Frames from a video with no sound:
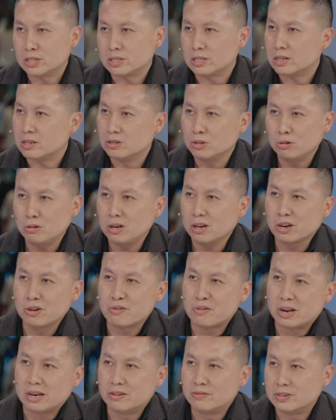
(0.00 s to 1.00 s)
is no
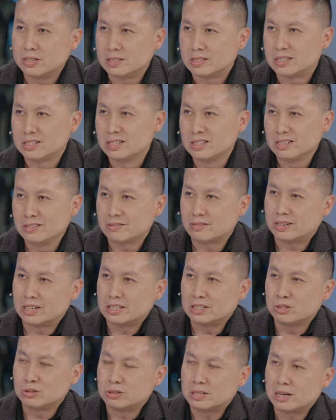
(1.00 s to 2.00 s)
longer relevant,
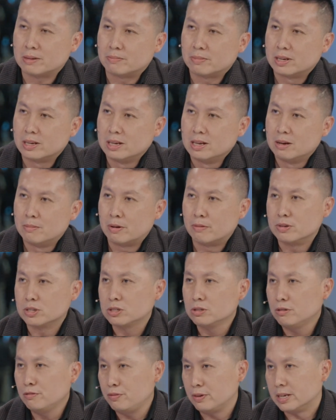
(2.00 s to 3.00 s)
right, to them. But with
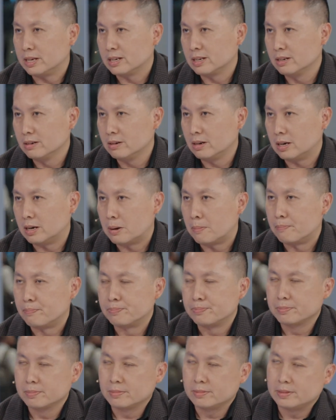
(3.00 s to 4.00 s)
Snowflake, um,
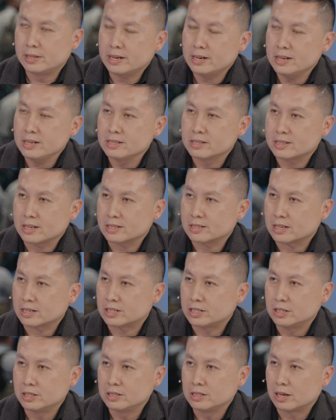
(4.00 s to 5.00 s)
data insights
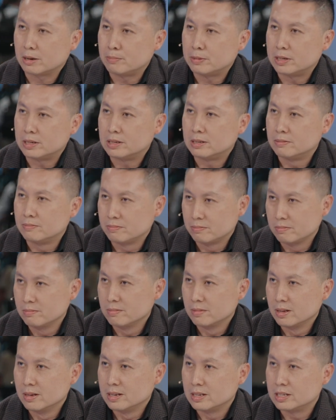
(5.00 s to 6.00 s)
actually can be
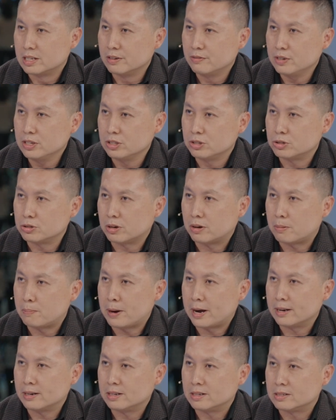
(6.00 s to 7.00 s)
given to our
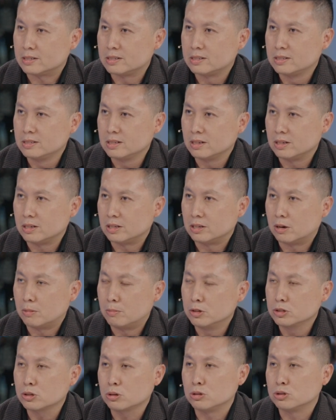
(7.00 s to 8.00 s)
partners in
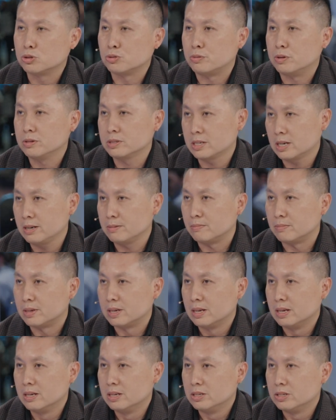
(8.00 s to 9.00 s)
almost close to real time.
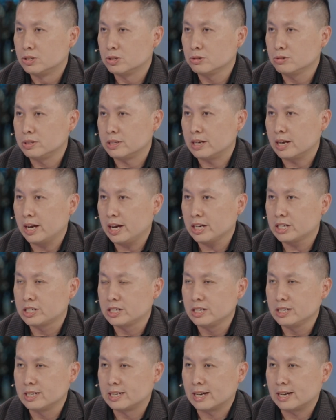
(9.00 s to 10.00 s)
So they
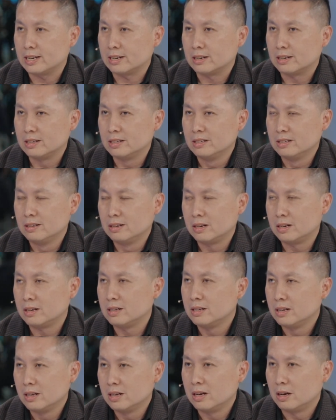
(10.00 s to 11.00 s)
actually get
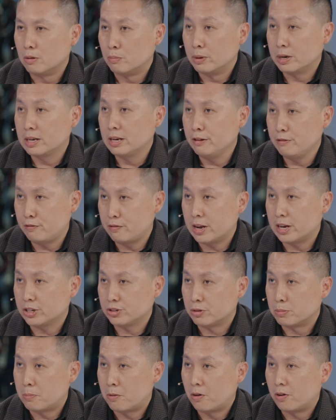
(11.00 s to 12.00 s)
a weekly
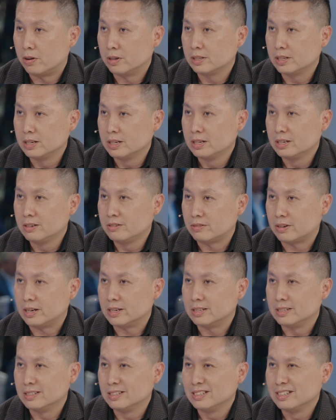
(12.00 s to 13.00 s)
flash report,
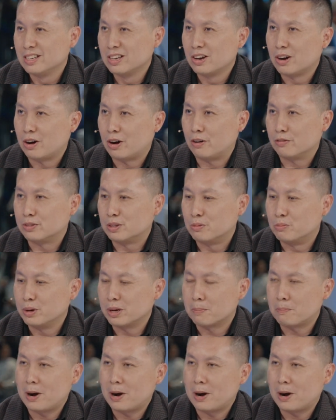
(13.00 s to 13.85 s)
right, of the week